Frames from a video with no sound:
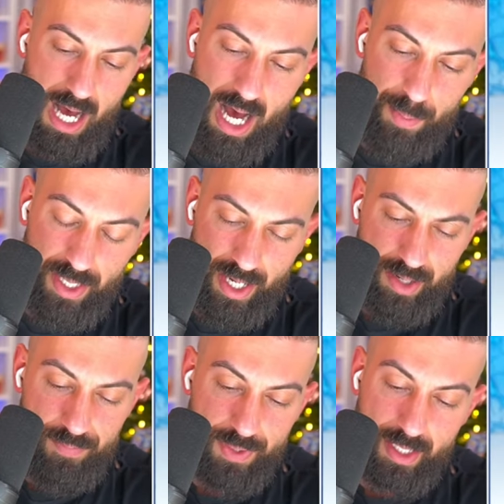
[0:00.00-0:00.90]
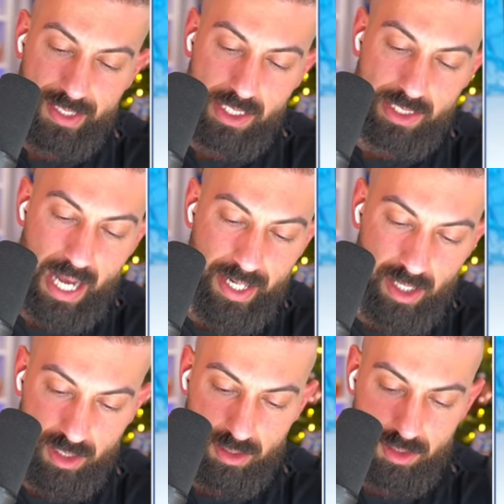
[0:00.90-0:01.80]
Ammonite.
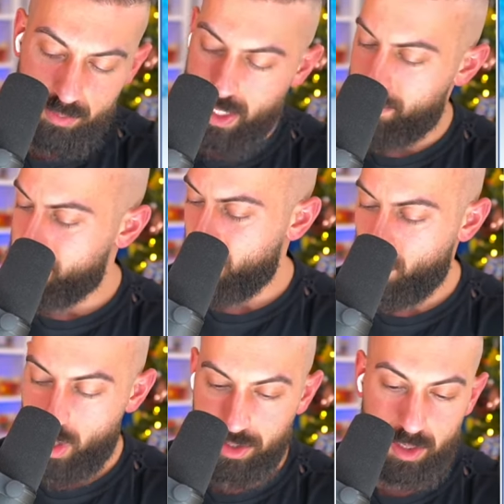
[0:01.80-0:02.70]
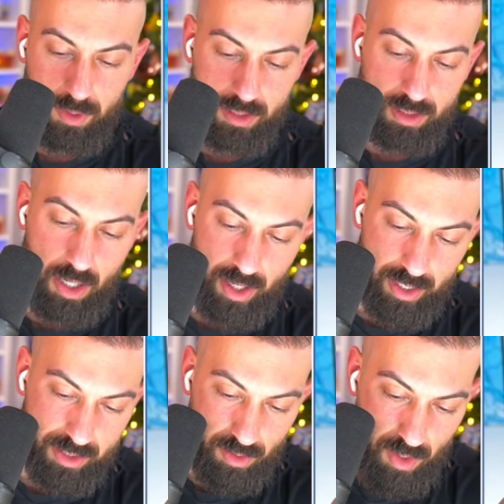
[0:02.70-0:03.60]
Psyduck just became self-aware or something, staring at
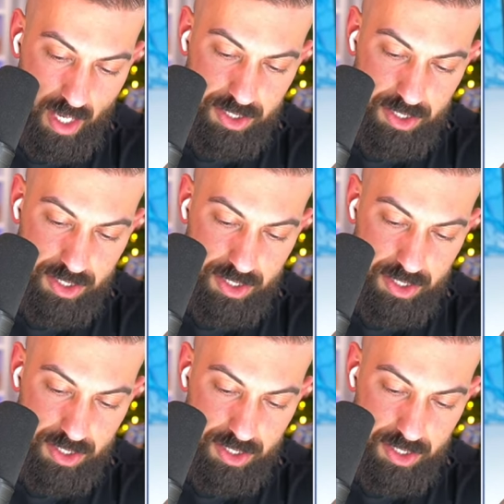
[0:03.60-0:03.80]
itself.